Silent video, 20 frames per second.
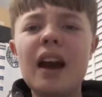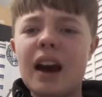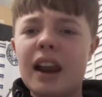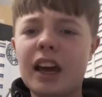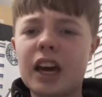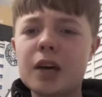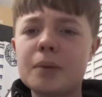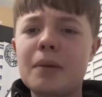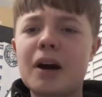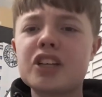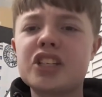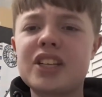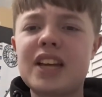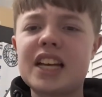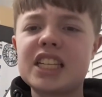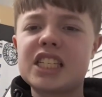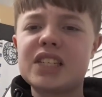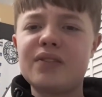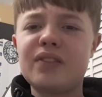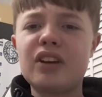And I can imagine
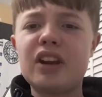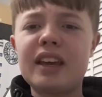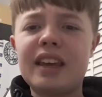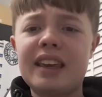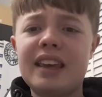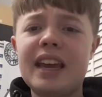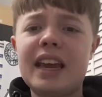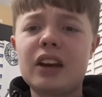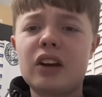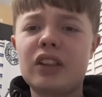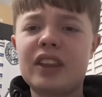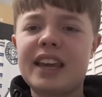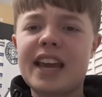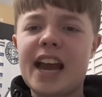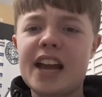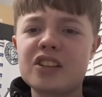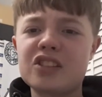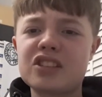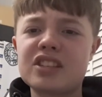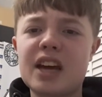Aston Villa getting on the
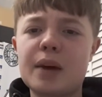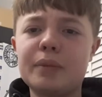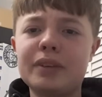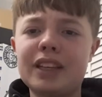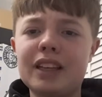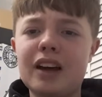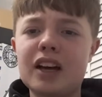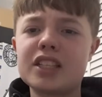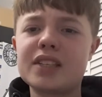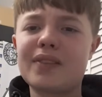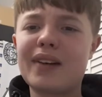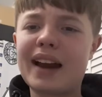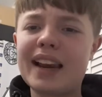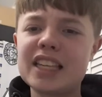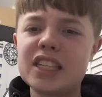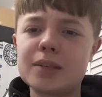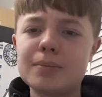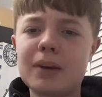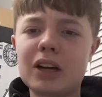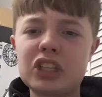counter-attack with the likes of
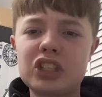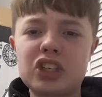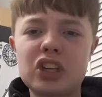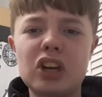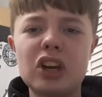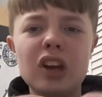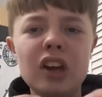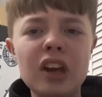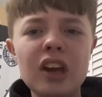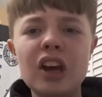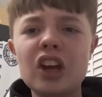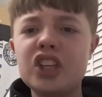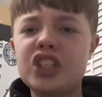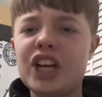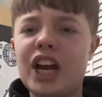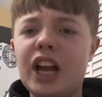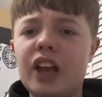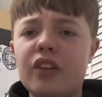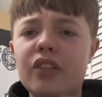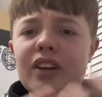Alisson Mata,
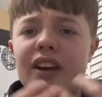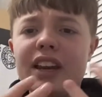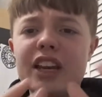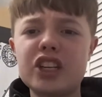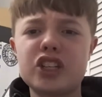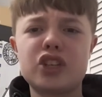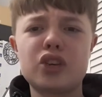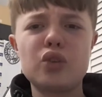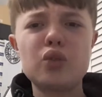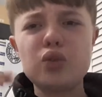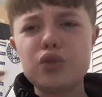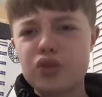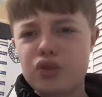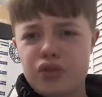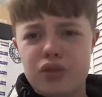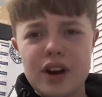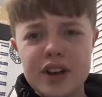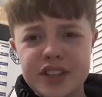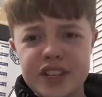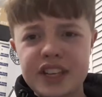Jack Grealish,
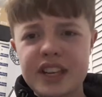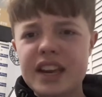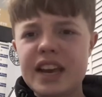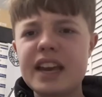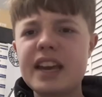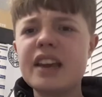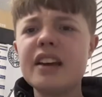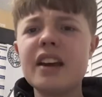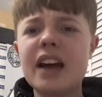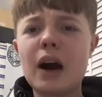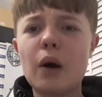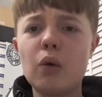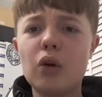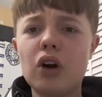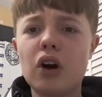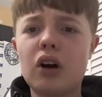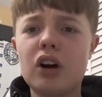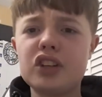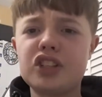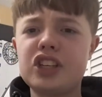Trezeguet, El
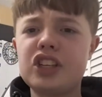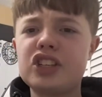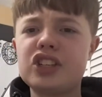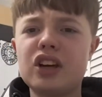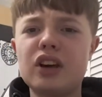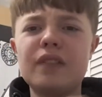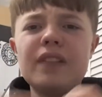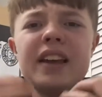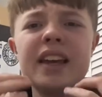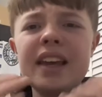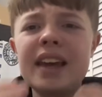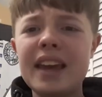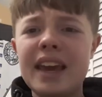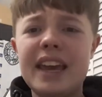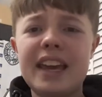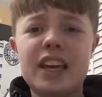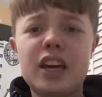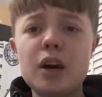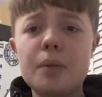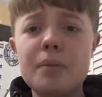Ghazi. So
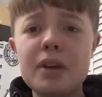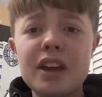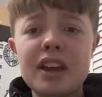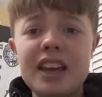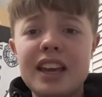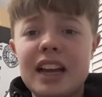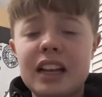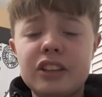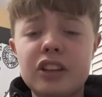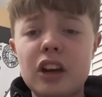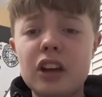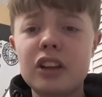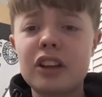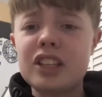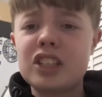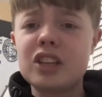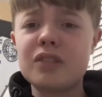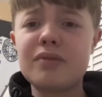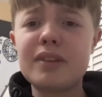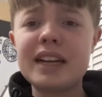it could be,
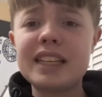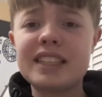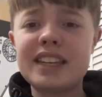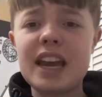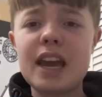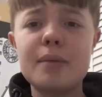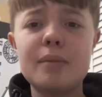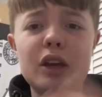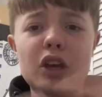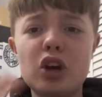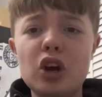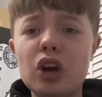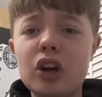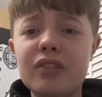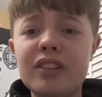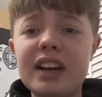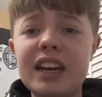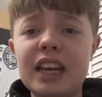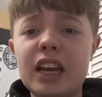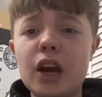it's a rigged game, it
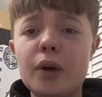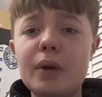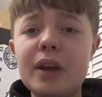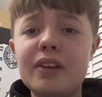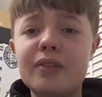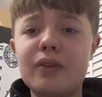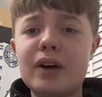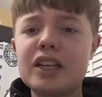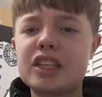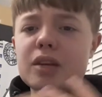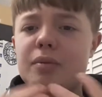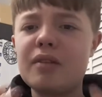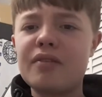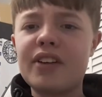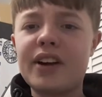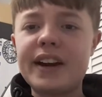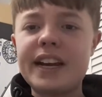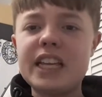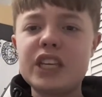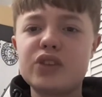could really go either way. It's going to be
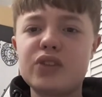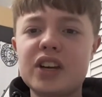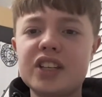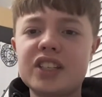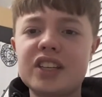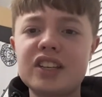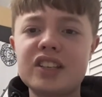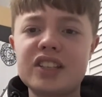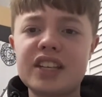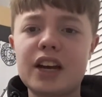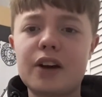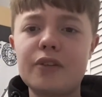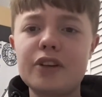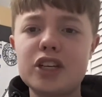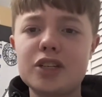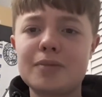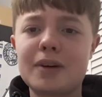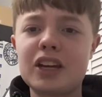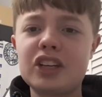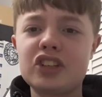very interesting to see how
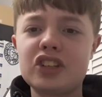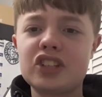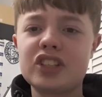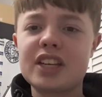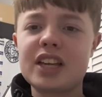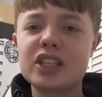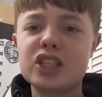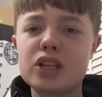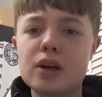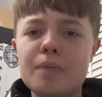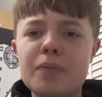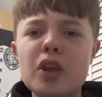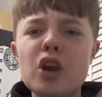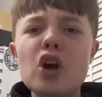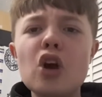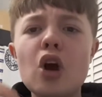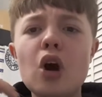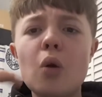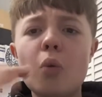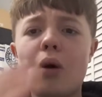each manager sets up.
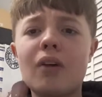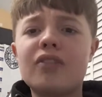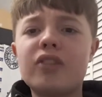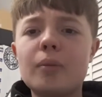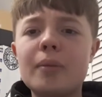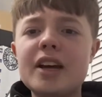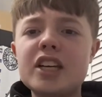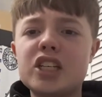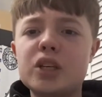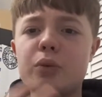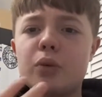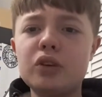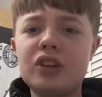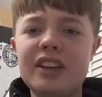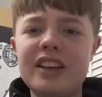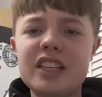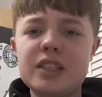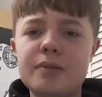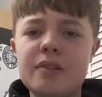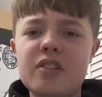What formation will
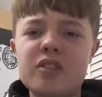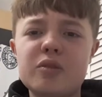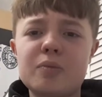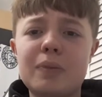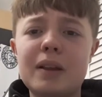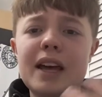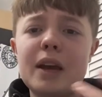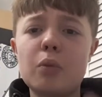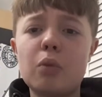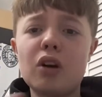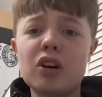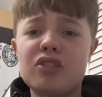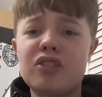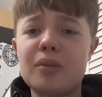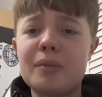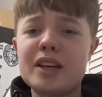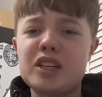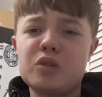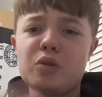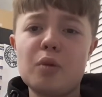Dean Smith play? What
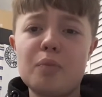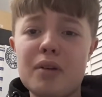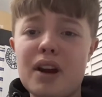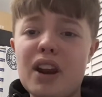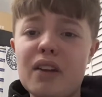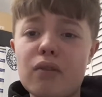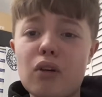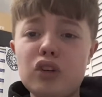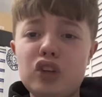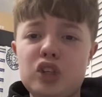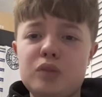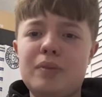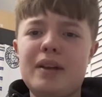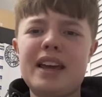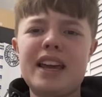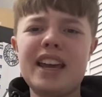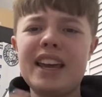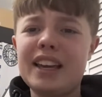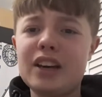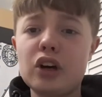formation will Brendan Rodgers
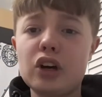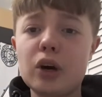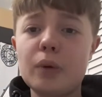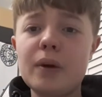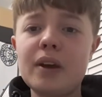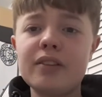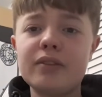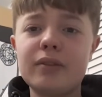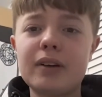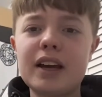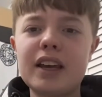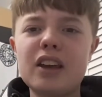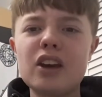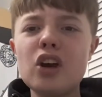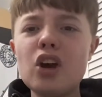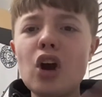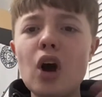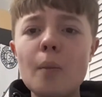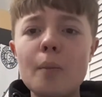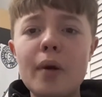play? It could go either way.
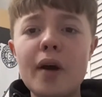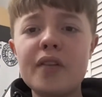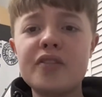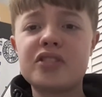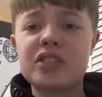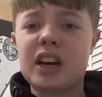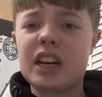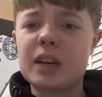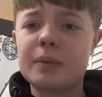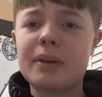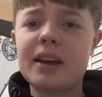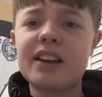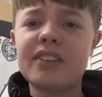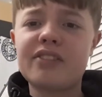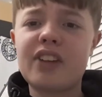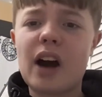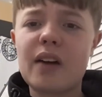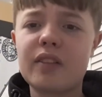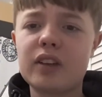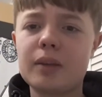Both sides have played
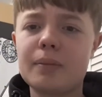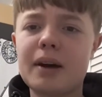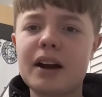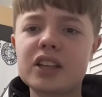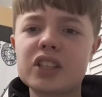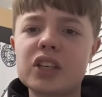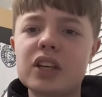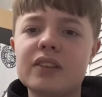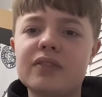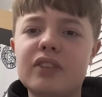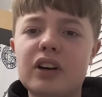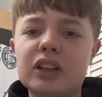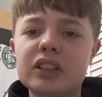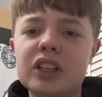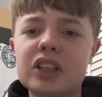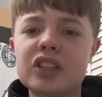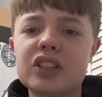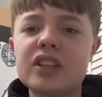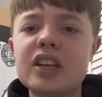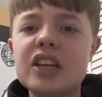5 at the back so far
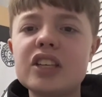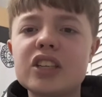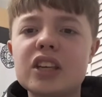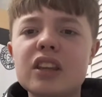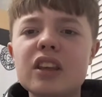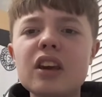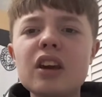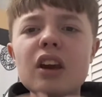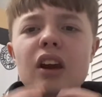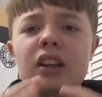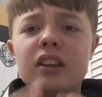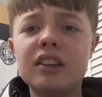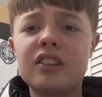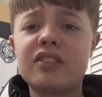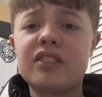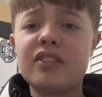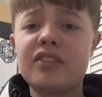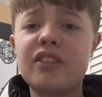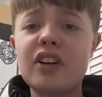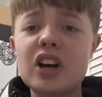this season.
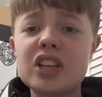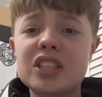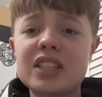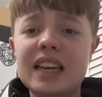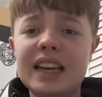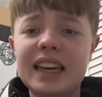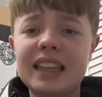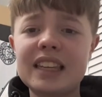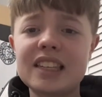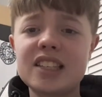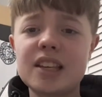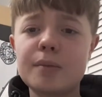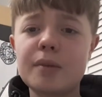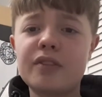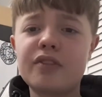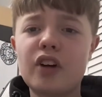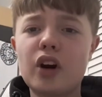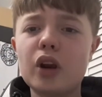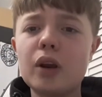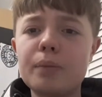The first leg in the
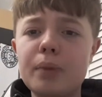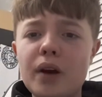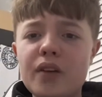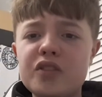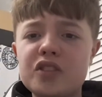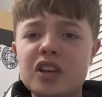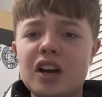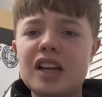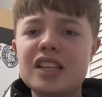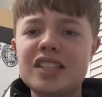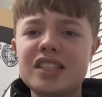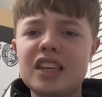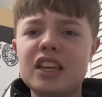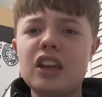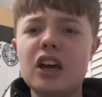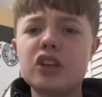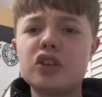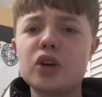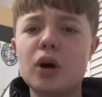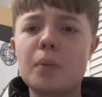semi-final, both sides did
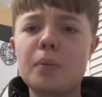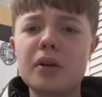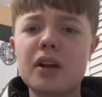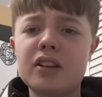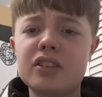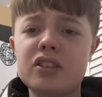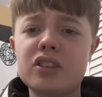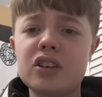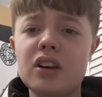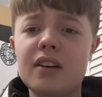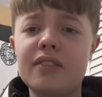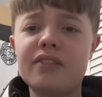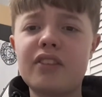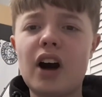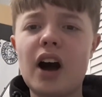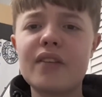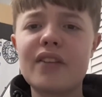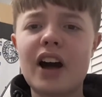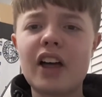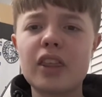adopt a
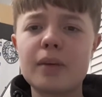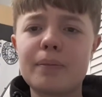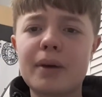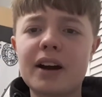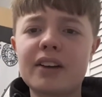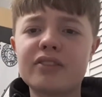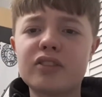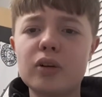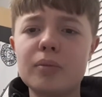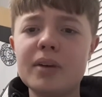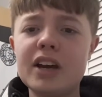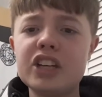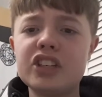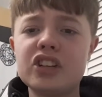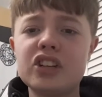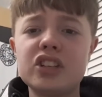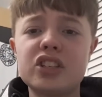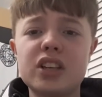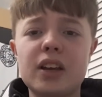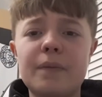5 at the back
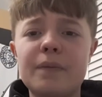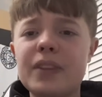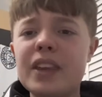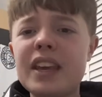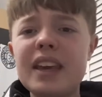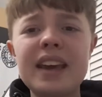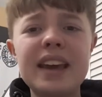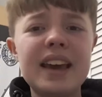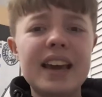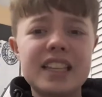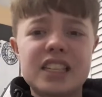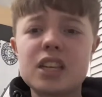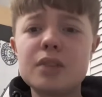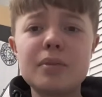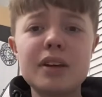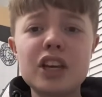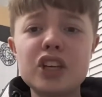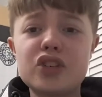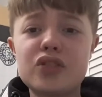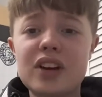formation. So it's going
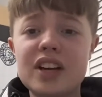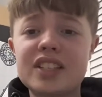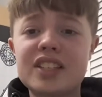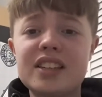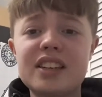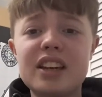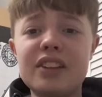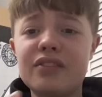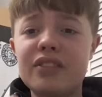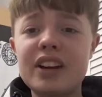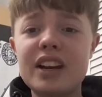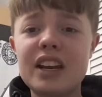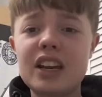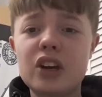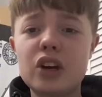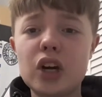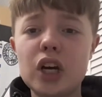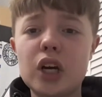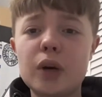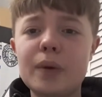to be interesting, it really
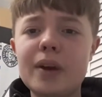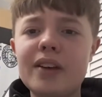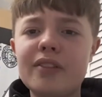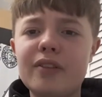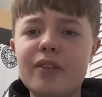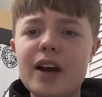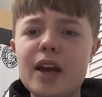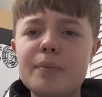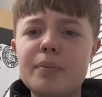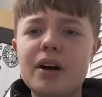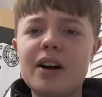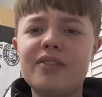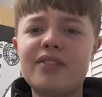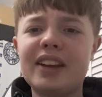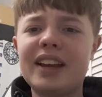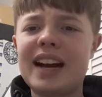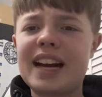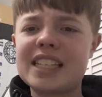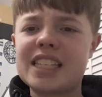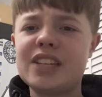could go either way, but I
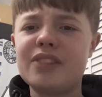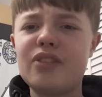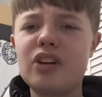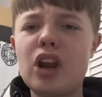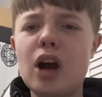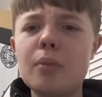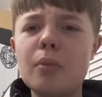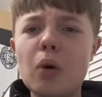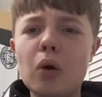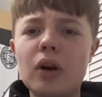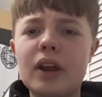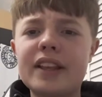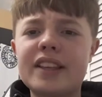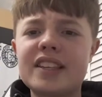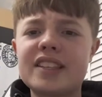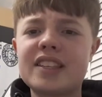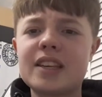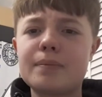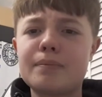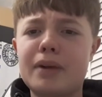think Aston Villa are more likely
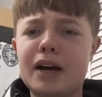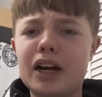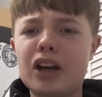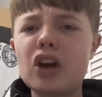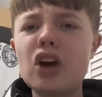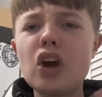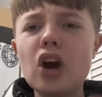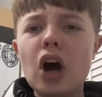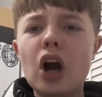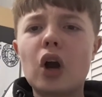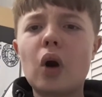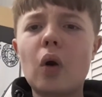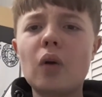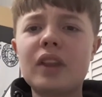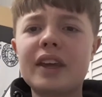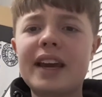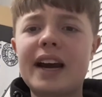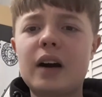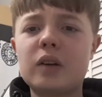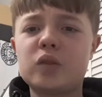to sit back, go on
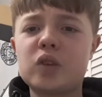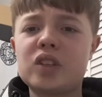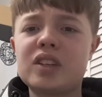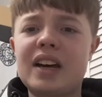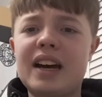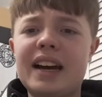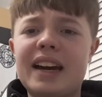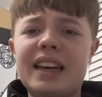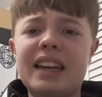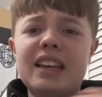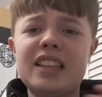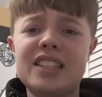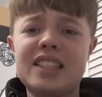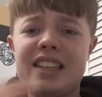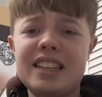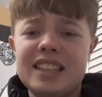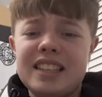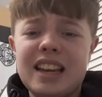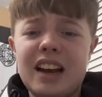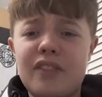the counter-attack, and I
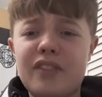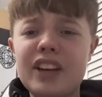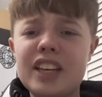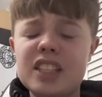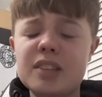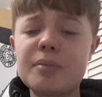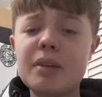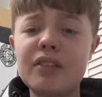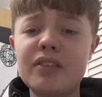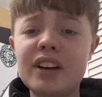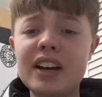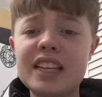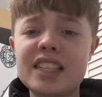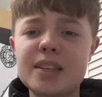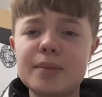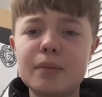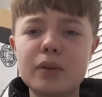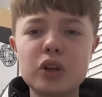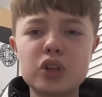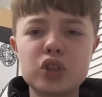think it's going to be a really
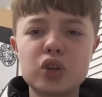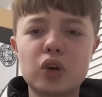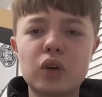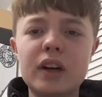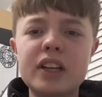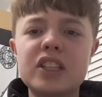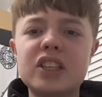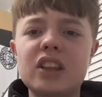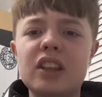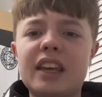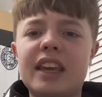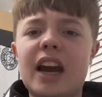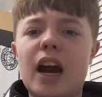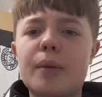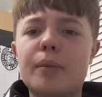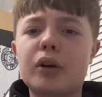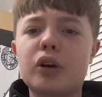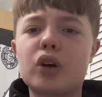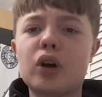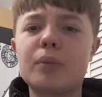similar story to the
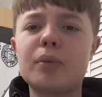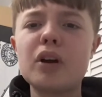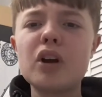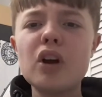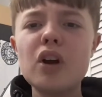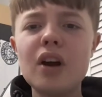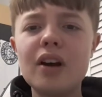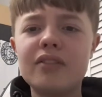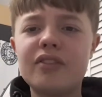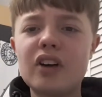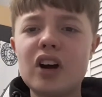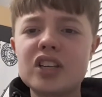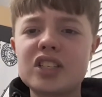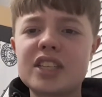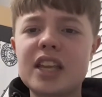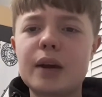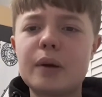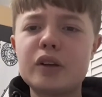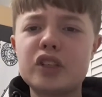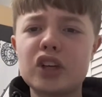Carabao Cup
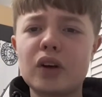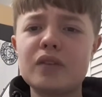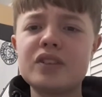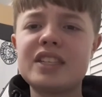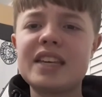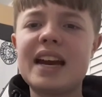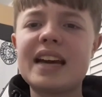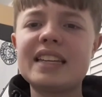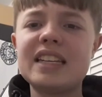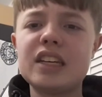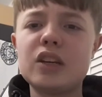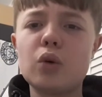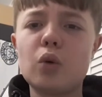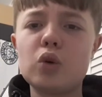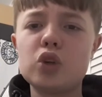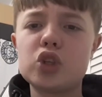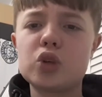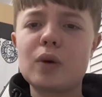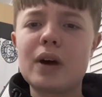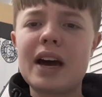first leg, which obviously ended
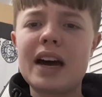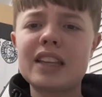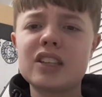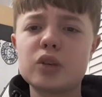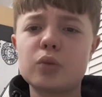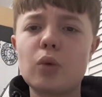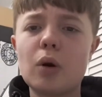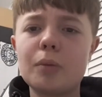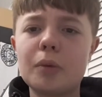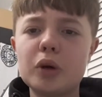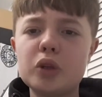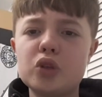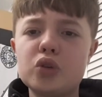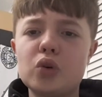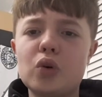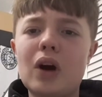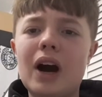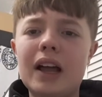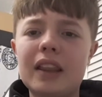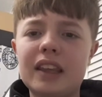all square as a 1-1
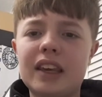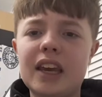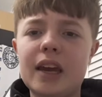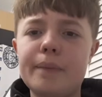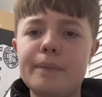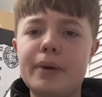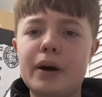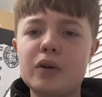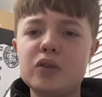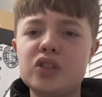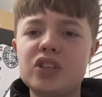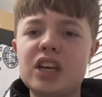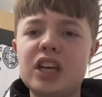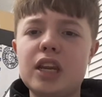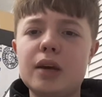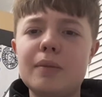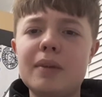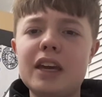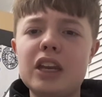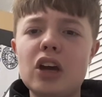draw at the King Power
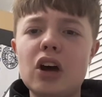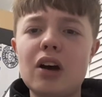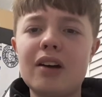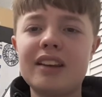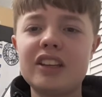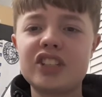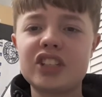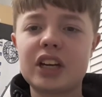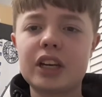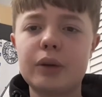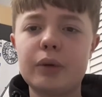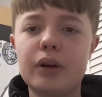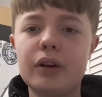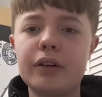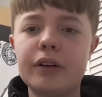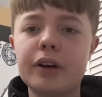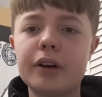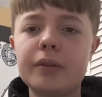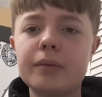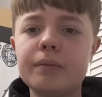Stadium in early
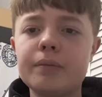January.